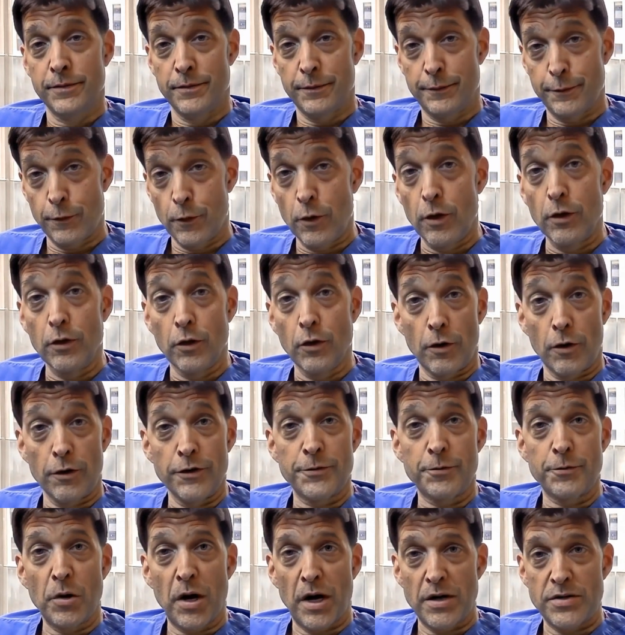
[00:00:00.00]
for a
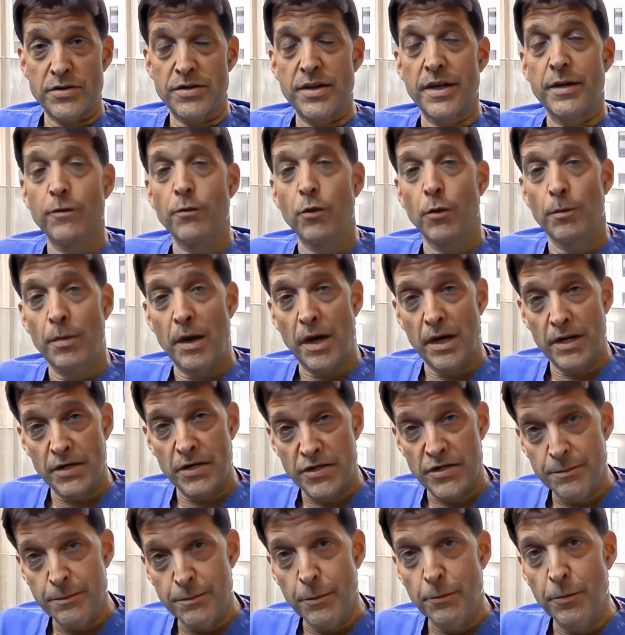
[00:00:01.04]
large prostate: robotic
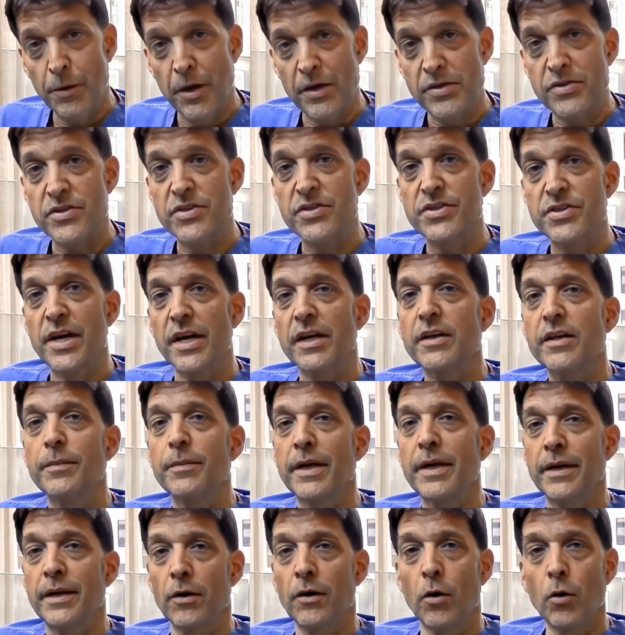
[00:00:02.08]
simple
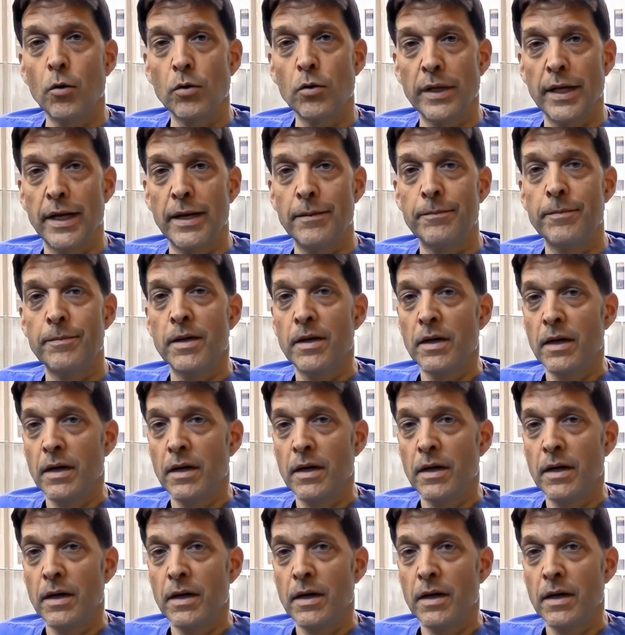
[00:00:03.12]
prostatectomy and HoLEP.